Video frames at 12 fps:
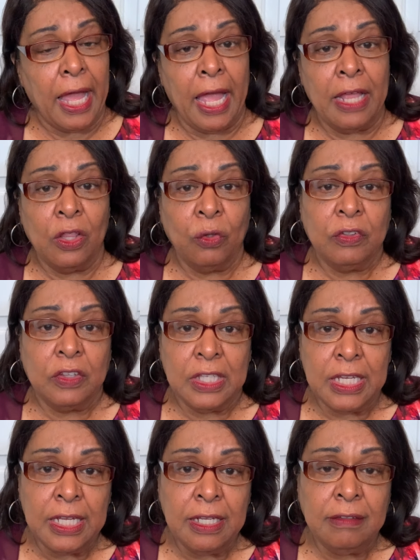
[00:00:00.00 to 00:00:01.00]
And those
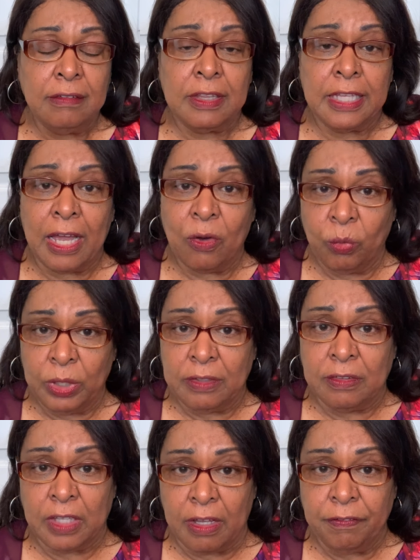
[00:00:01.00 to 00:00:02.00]
things that we
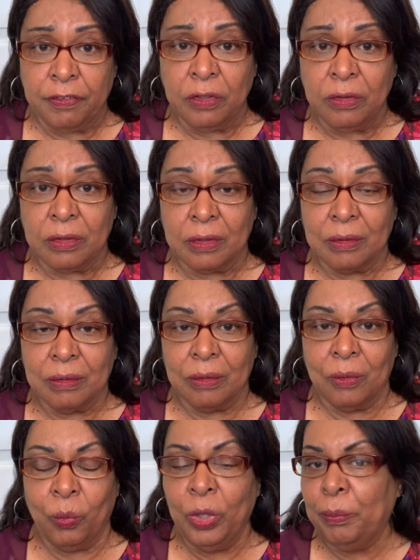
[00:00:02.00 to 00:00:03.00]
suffered,
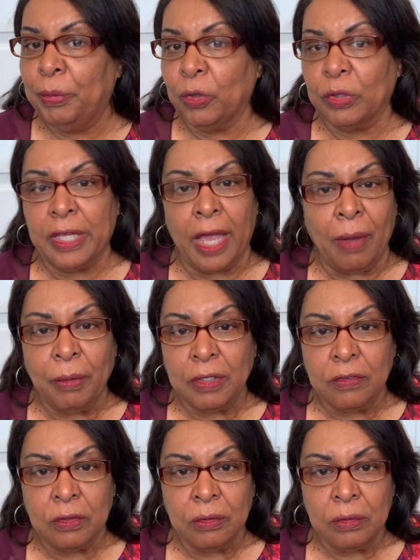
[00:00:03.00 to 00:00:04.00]
we build
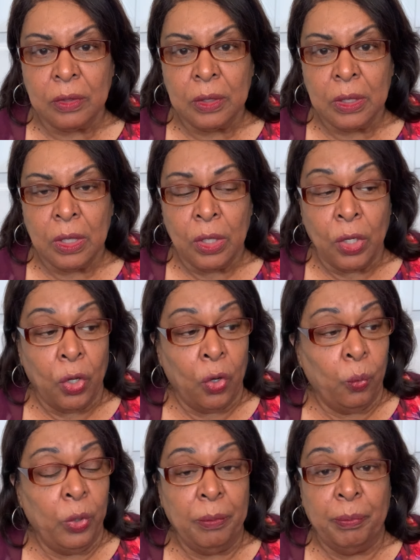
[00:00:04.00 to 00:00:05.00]
character,
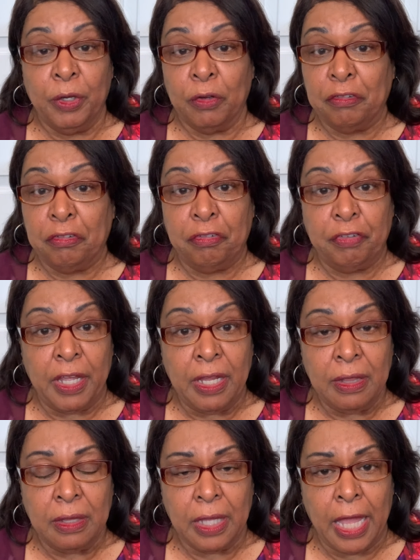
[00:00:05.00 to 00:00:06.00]
we build
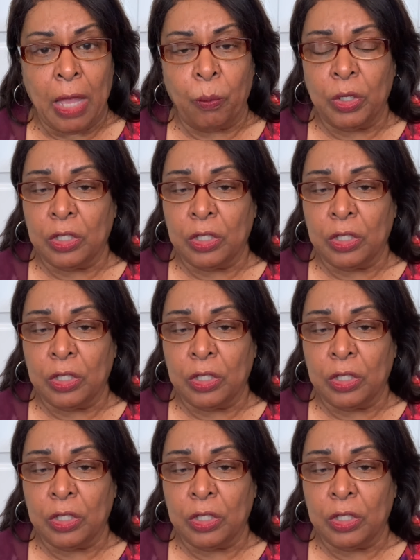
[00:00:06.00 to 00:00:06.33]
faith and we